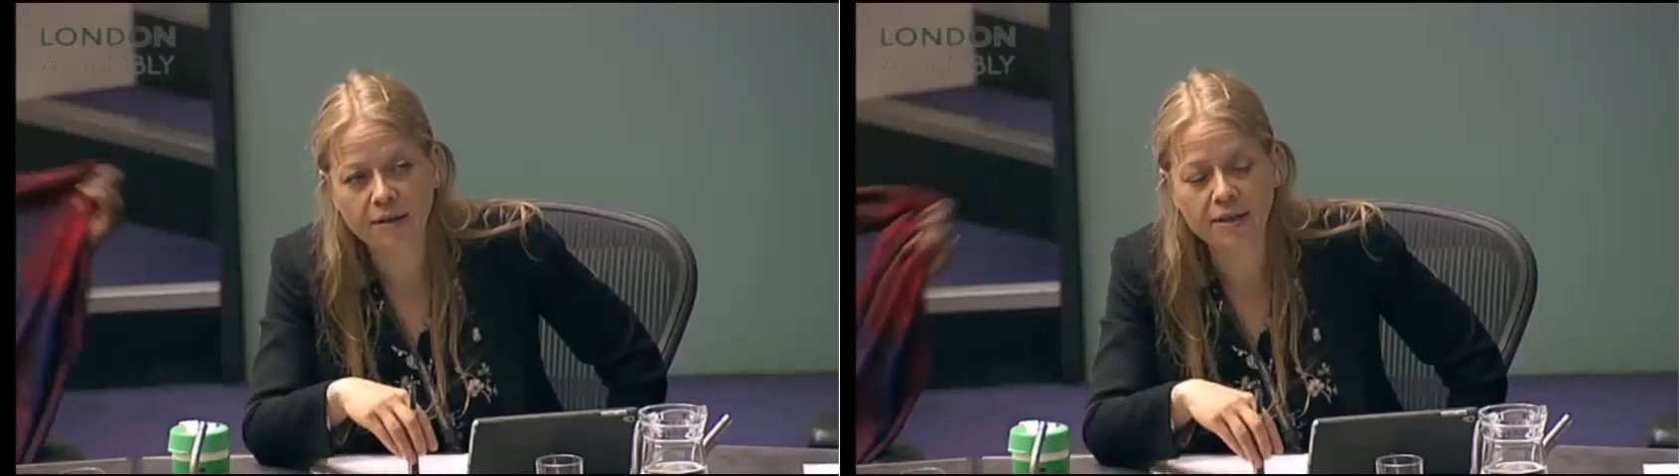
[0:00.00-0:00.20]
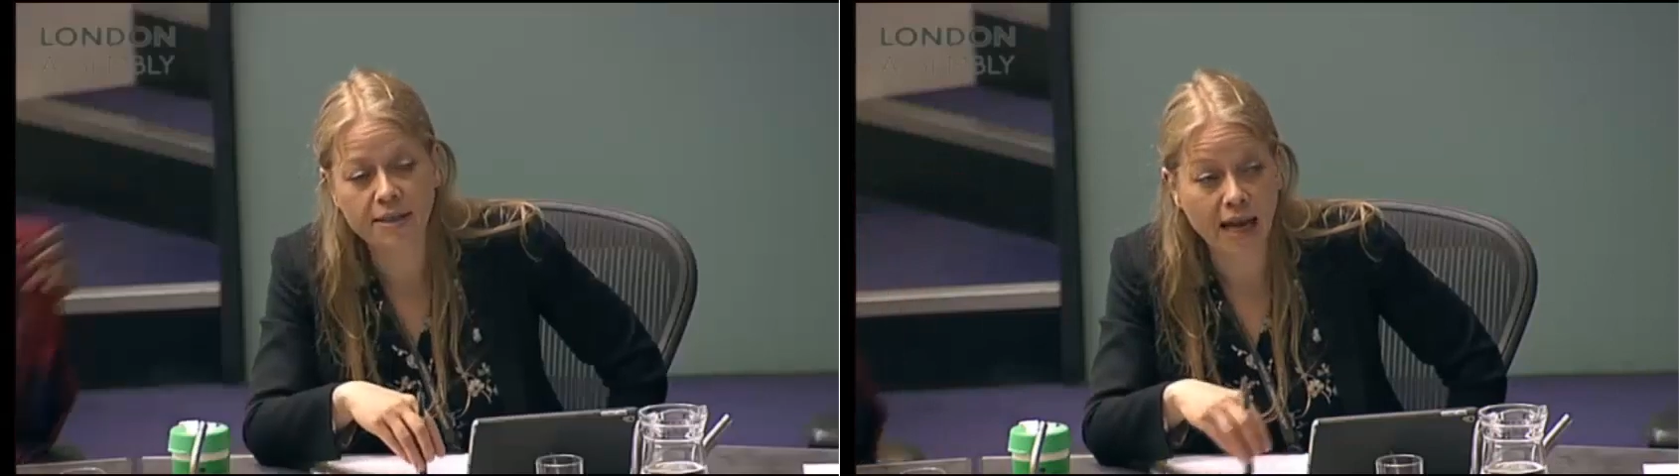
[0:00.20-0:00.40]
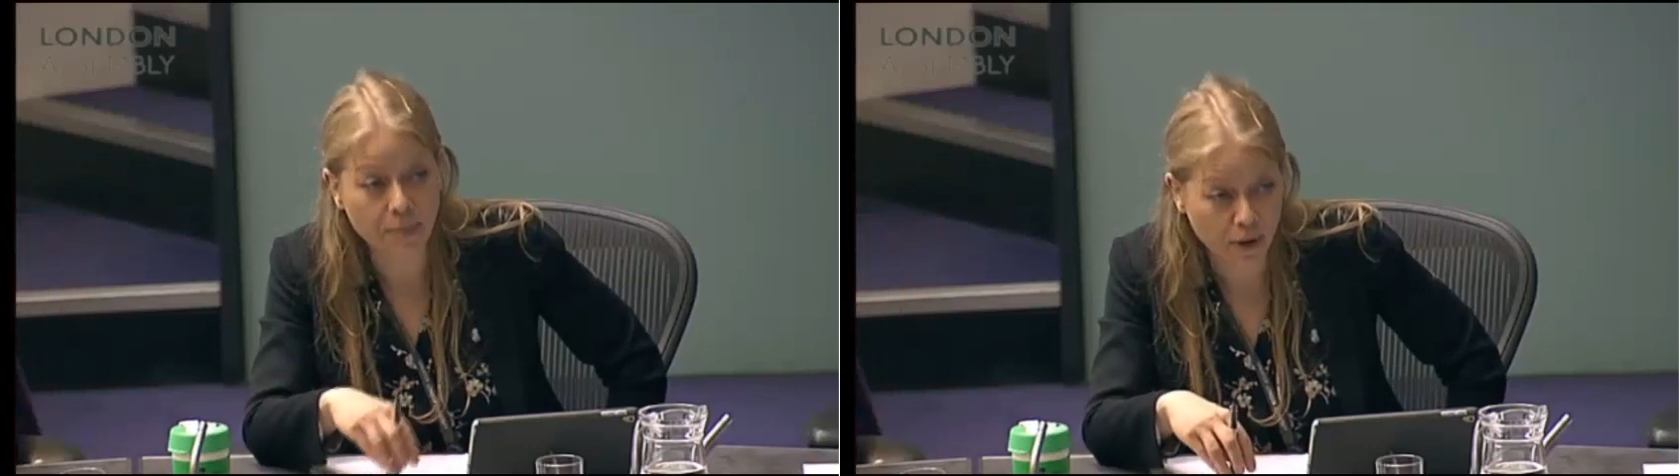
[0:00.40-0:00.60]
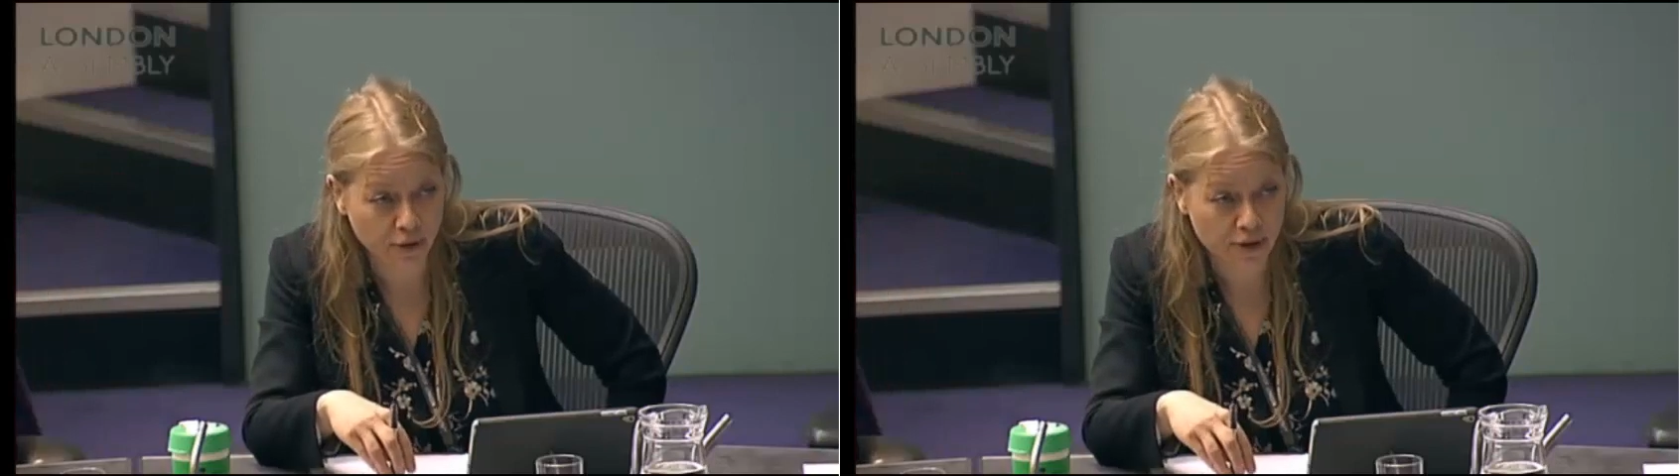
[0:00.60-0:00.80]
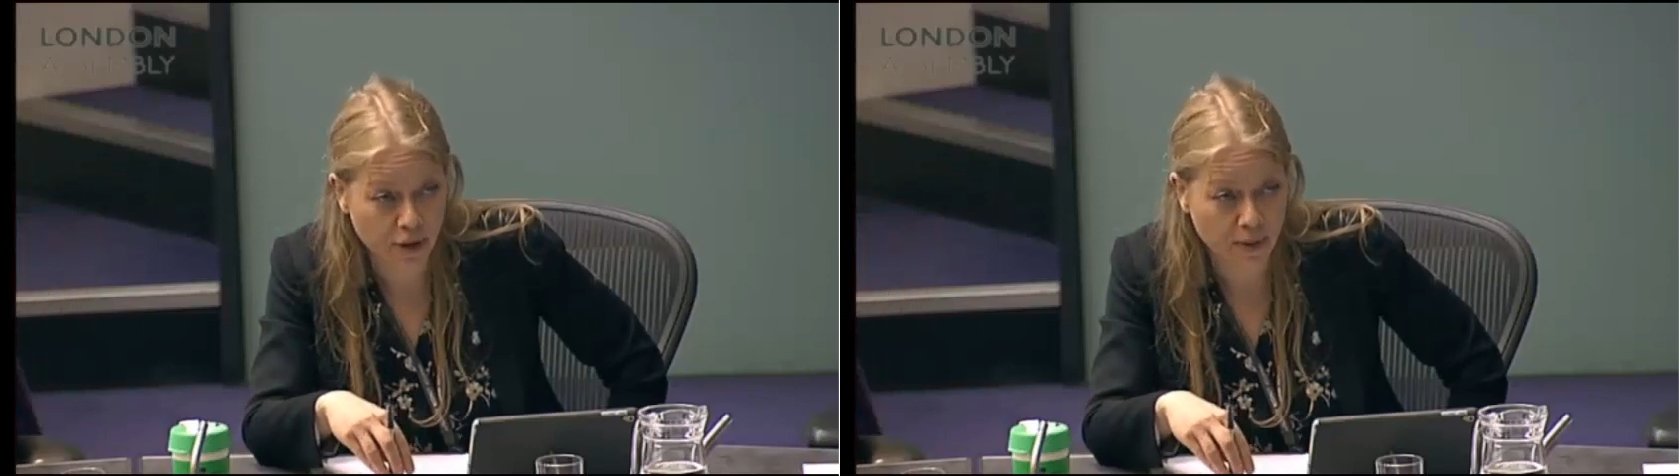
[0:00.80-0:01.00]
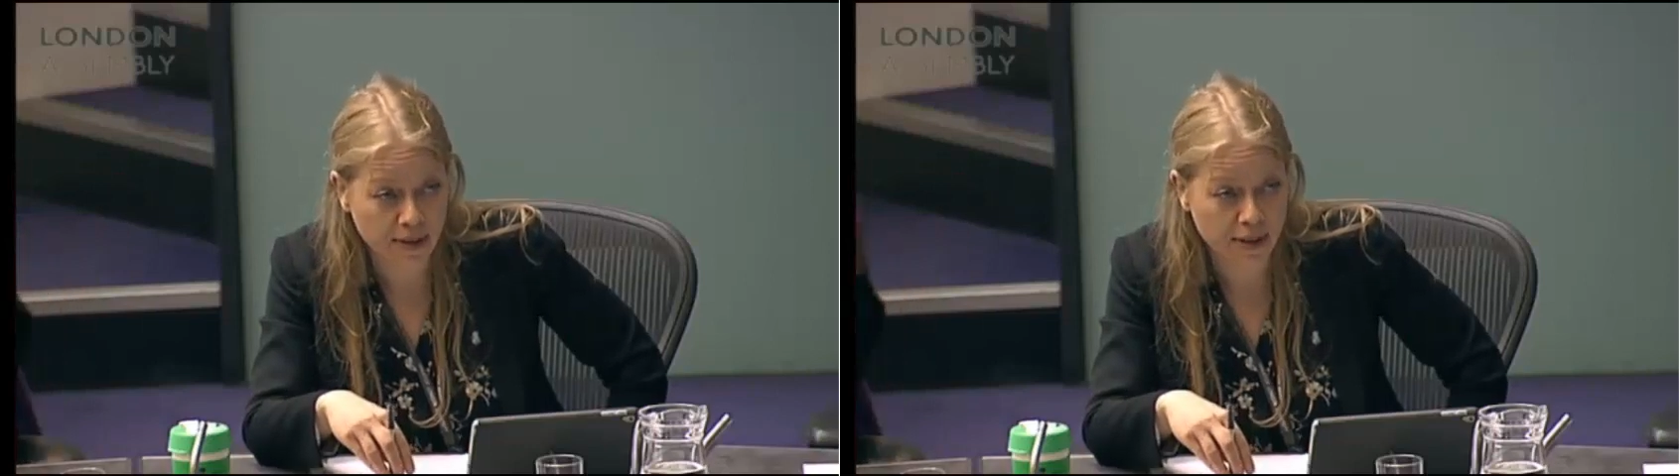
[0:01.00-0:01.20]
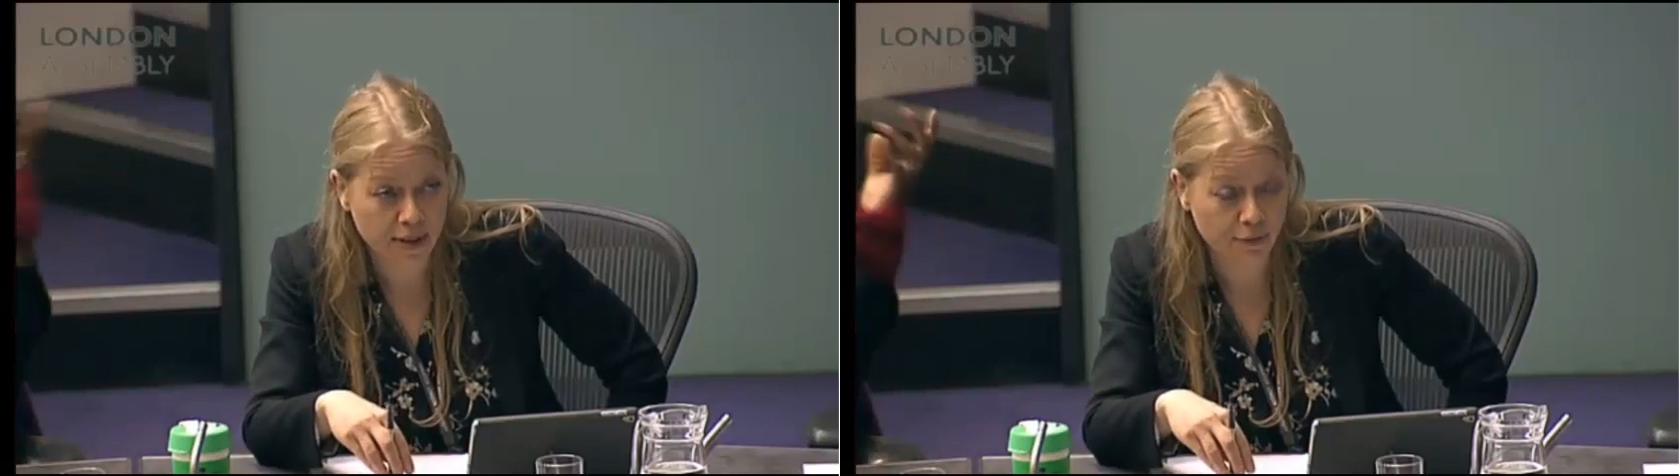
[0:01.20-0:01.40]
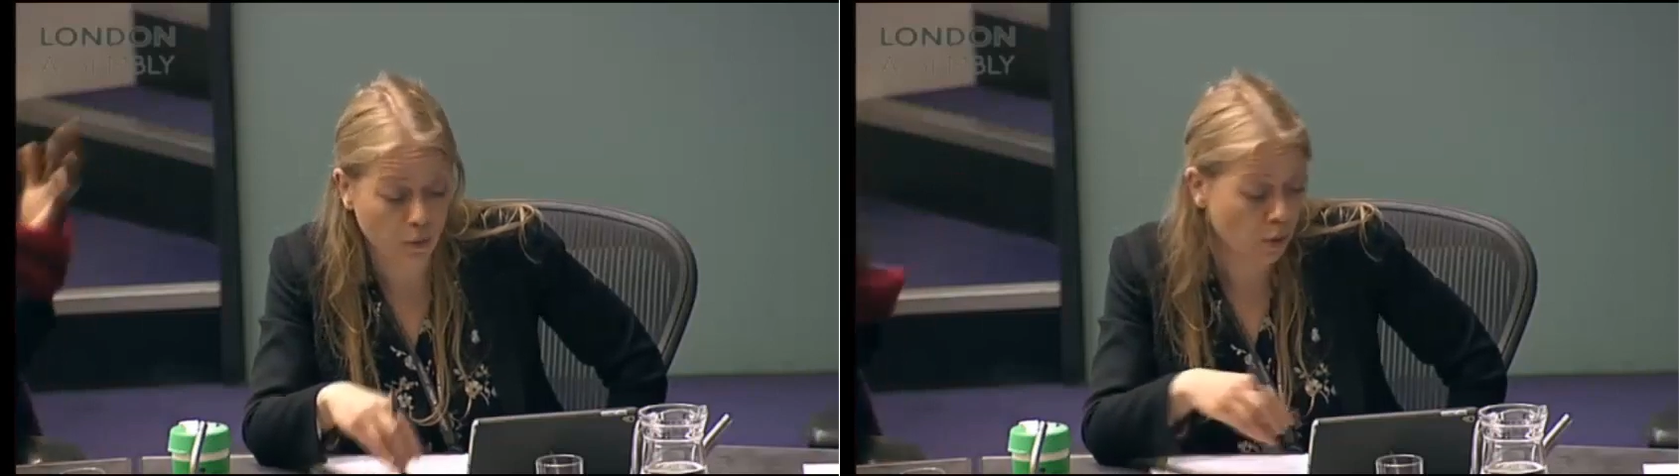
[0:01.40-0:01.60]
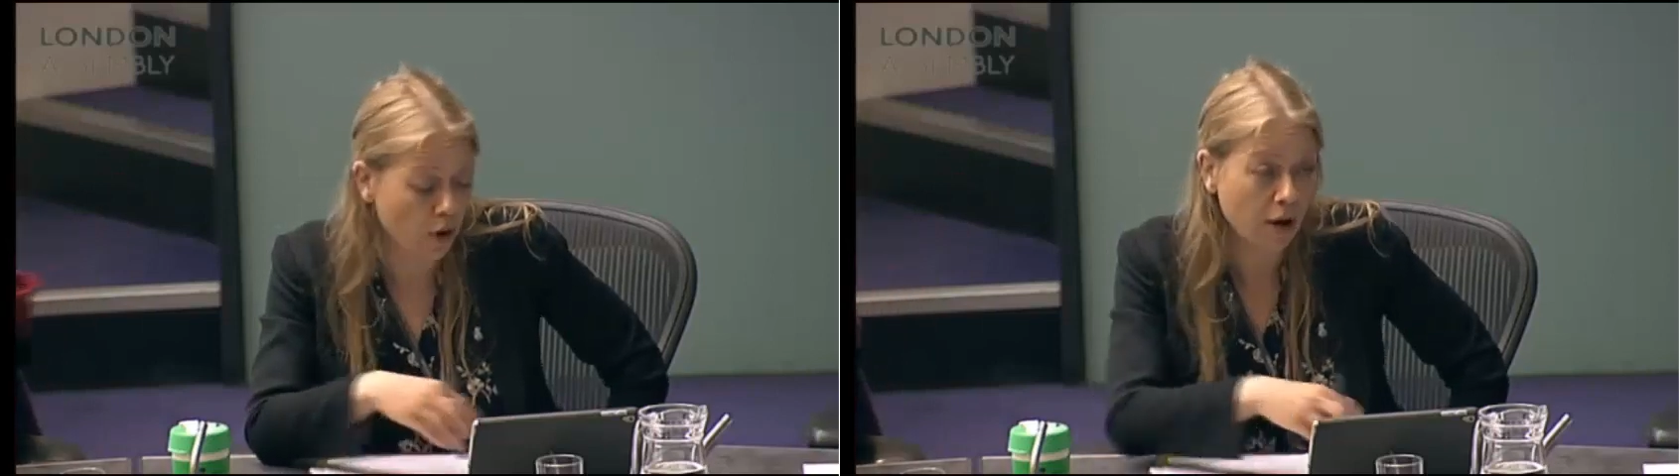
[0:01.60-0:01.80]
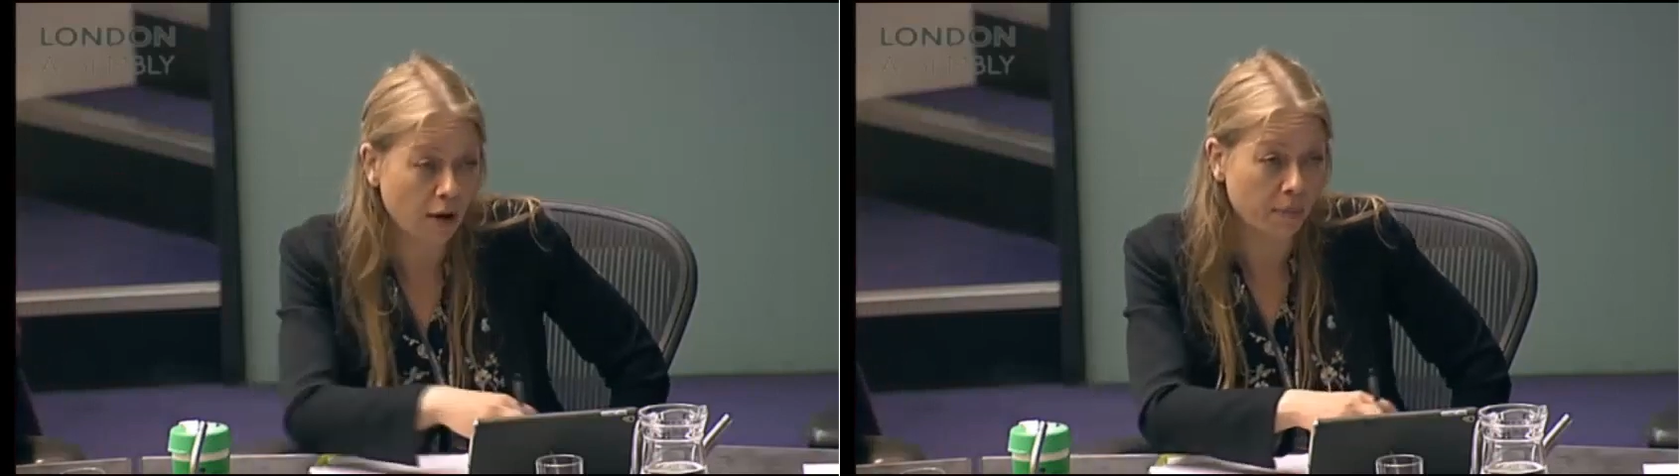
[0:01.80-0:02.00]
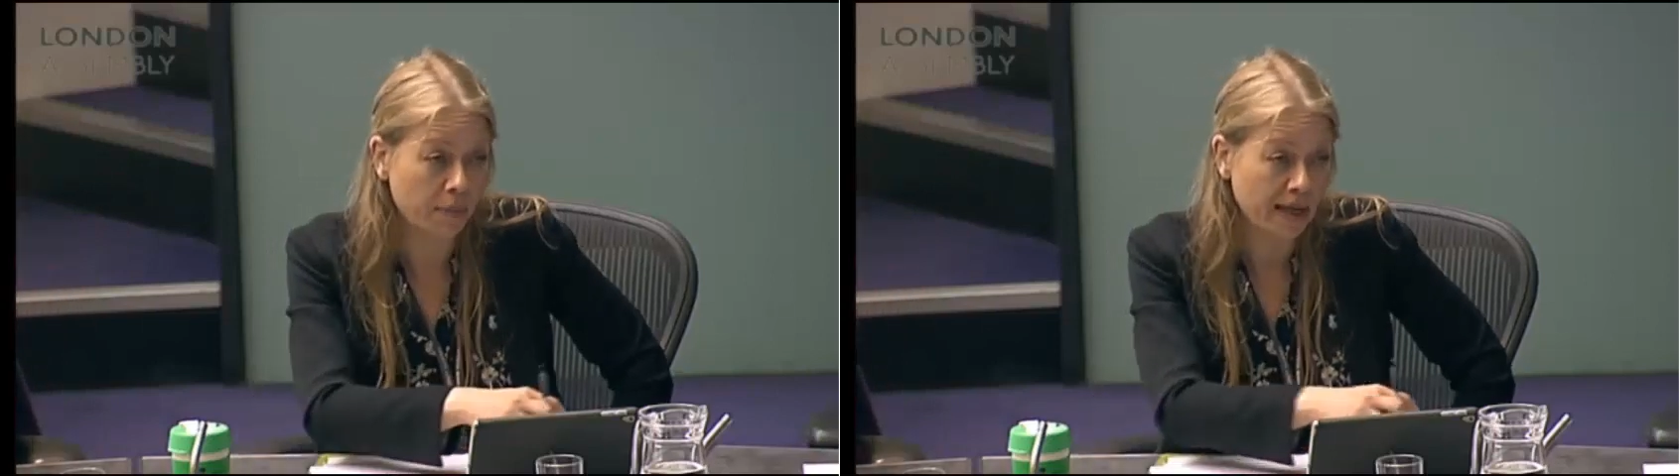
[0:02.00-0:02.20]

the same consequences for what are